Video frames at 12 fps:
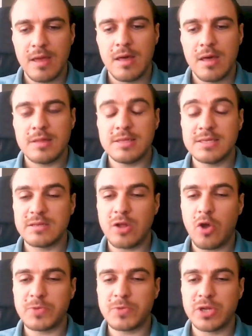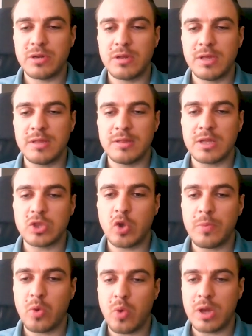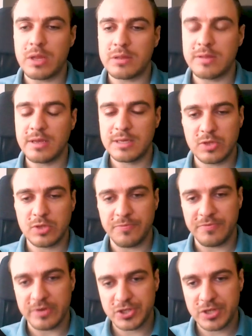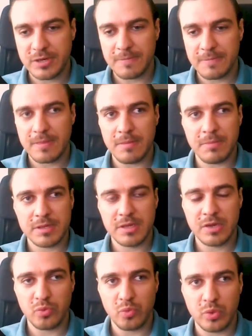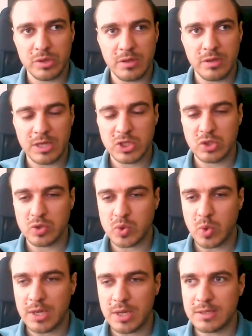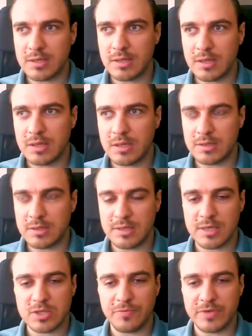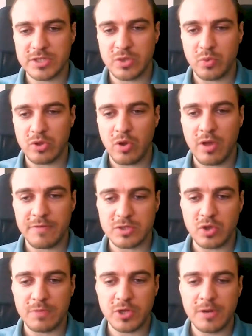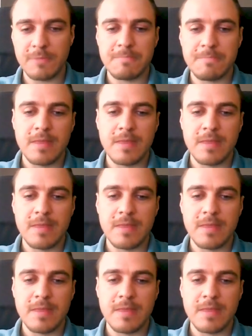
This is an option in the Atomic Wallet desktop version, but here with the Exodus wallet in the desktop version we don't have this option.